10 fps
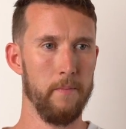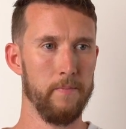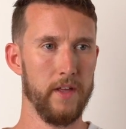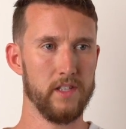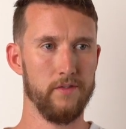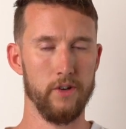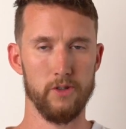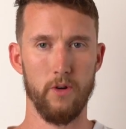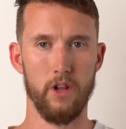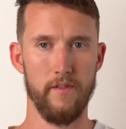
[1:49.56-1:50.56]
That's the
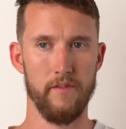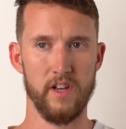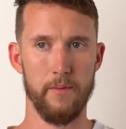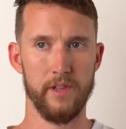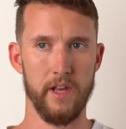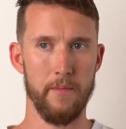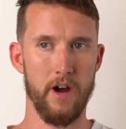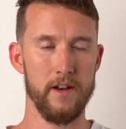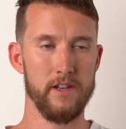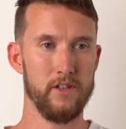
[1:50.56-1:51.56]
first roll I've ever done with them.
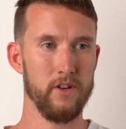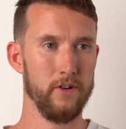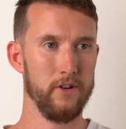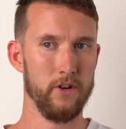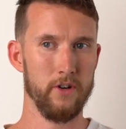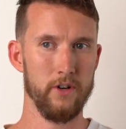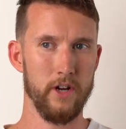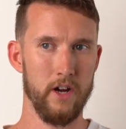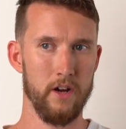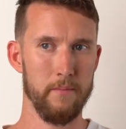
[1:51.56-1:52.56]
I don't know
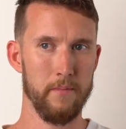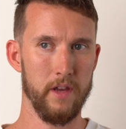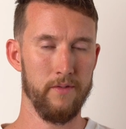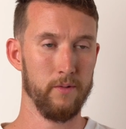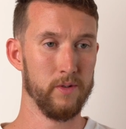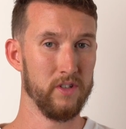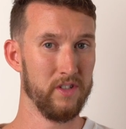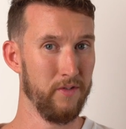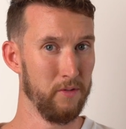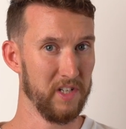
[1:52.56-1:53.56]
if it was because
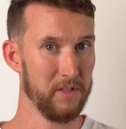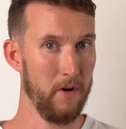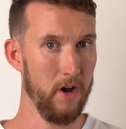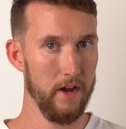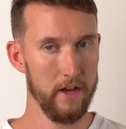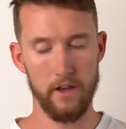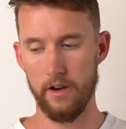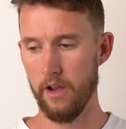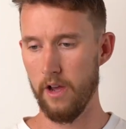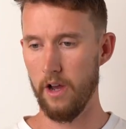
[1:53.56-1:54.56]
the film's
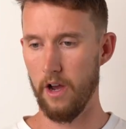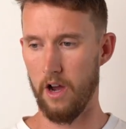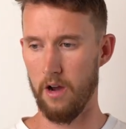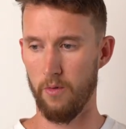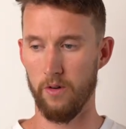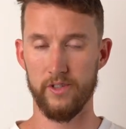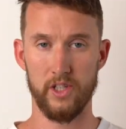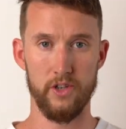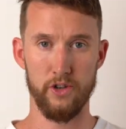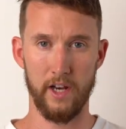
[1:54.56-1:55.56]
expired, or if it's
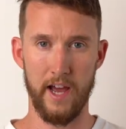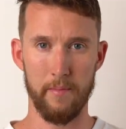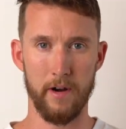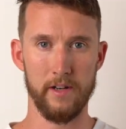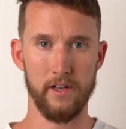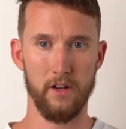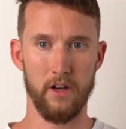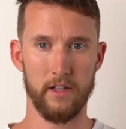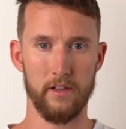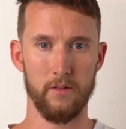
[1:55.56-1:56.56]
just a new lab and I didn't
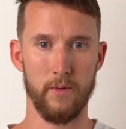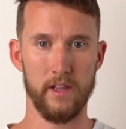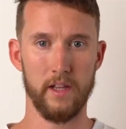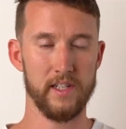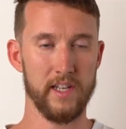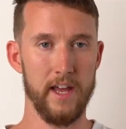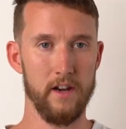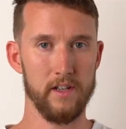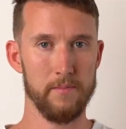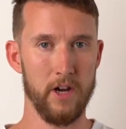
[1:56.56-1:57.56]
like the way that they
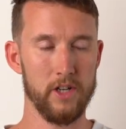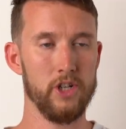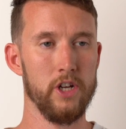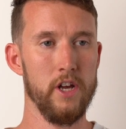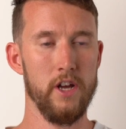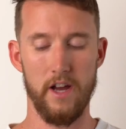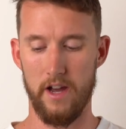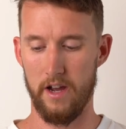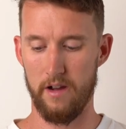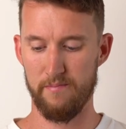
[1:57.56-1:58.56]
scanned it as much.
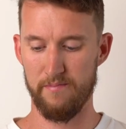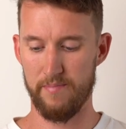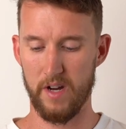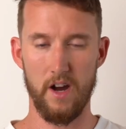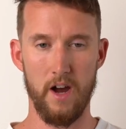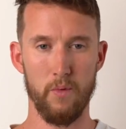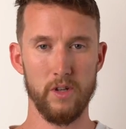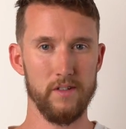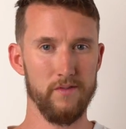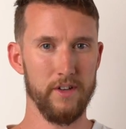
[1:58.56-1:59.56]
But I
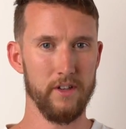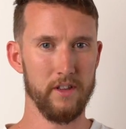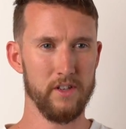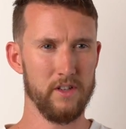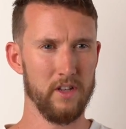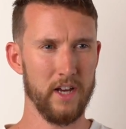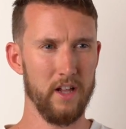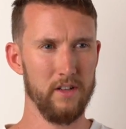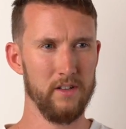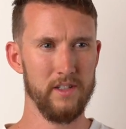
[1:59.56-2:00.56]
wasn't feeling the
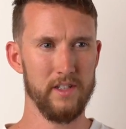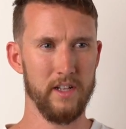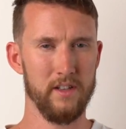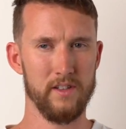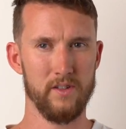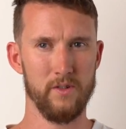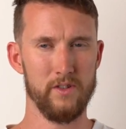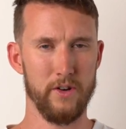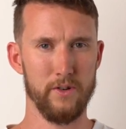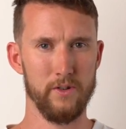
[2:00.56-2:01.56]
colors and the sort of
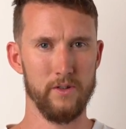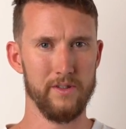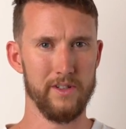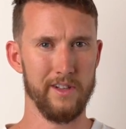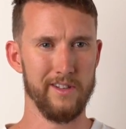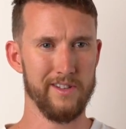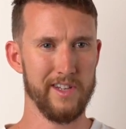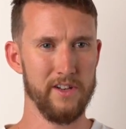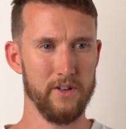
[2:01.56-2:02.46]
tones and the skin